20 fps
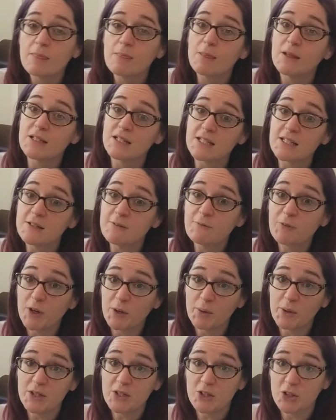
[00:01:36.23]
This is the
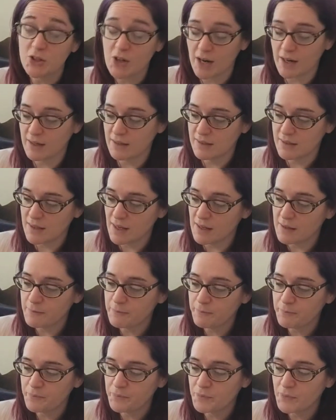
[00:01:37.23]
foreword to Dragonsong.
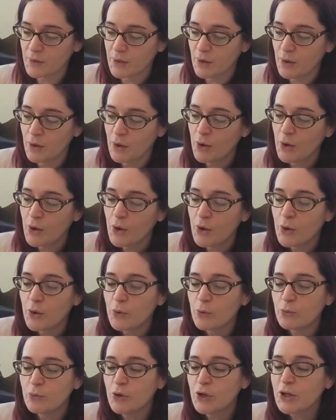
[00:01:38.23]

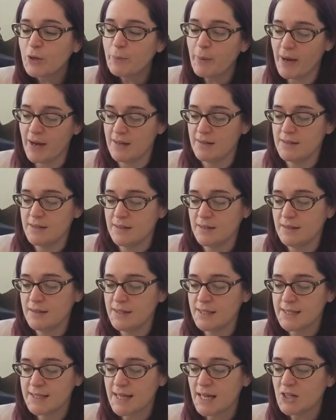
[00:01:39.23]
Rookbot in
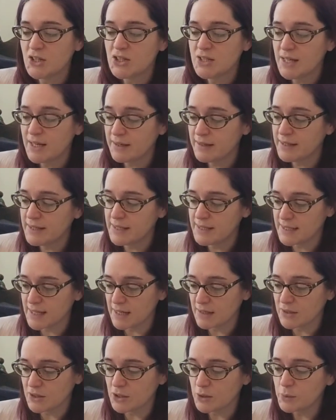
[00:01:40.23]
the Sagittarian
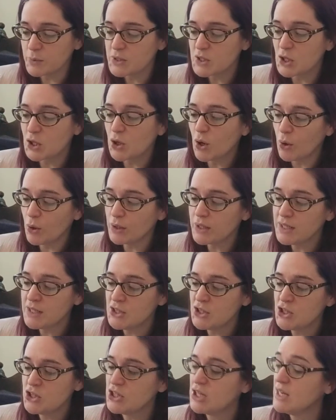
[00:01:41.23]
sector was a
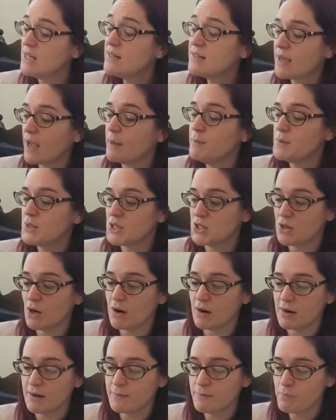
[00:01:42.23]
golden G-type
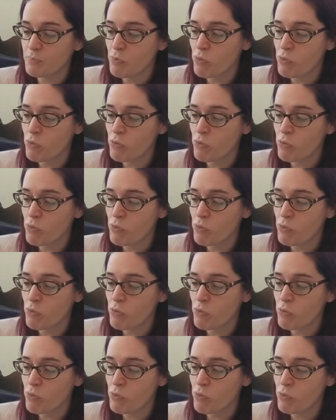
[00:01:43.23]
star.